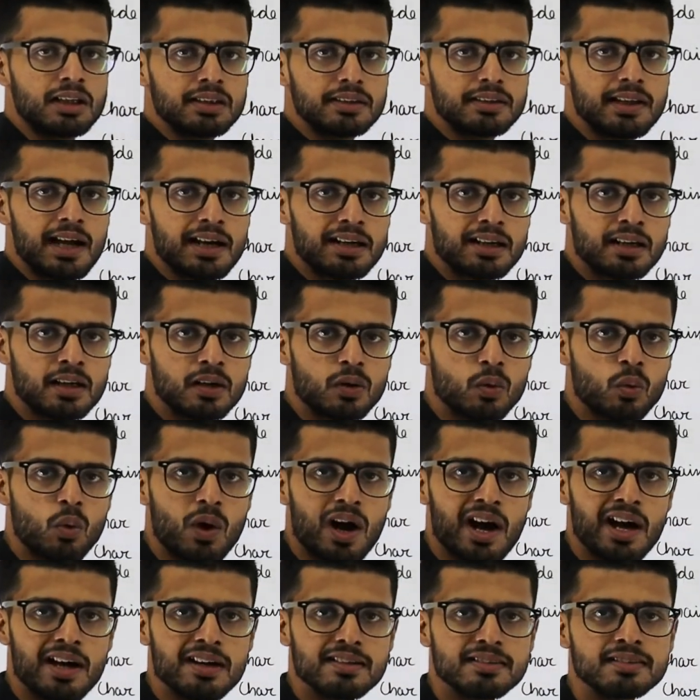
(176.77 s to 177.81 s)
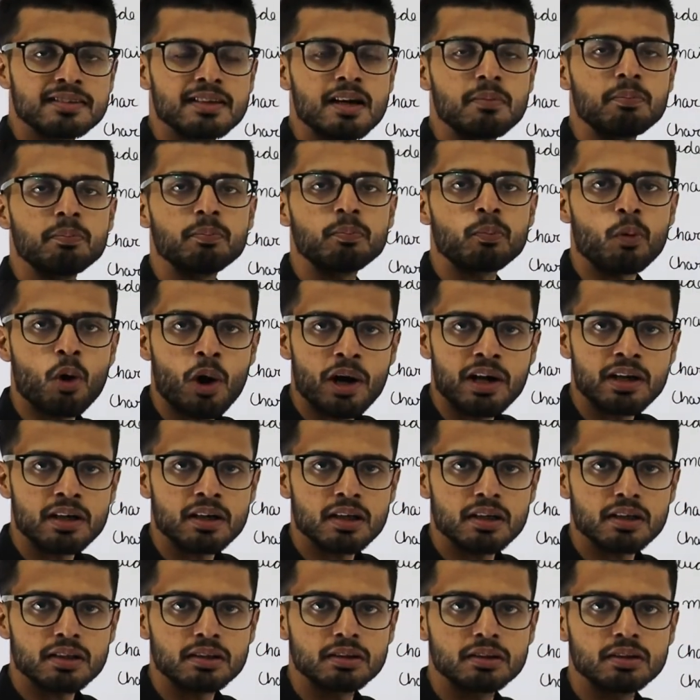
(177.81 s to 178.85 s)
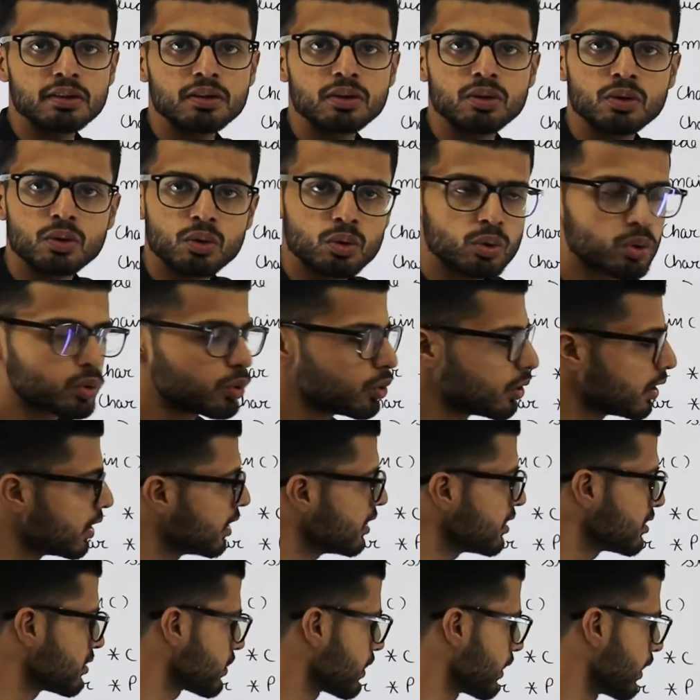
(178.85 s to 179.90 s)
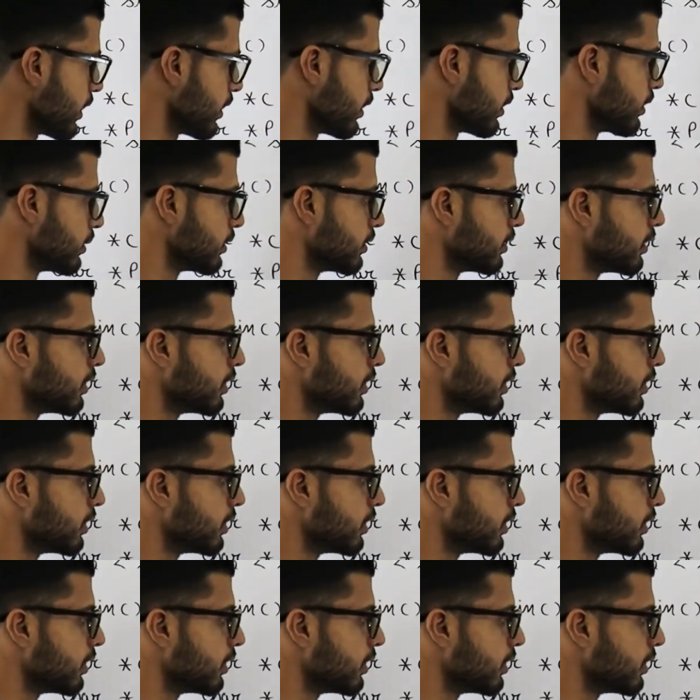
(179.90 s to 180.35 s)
that requires some pointer to a string.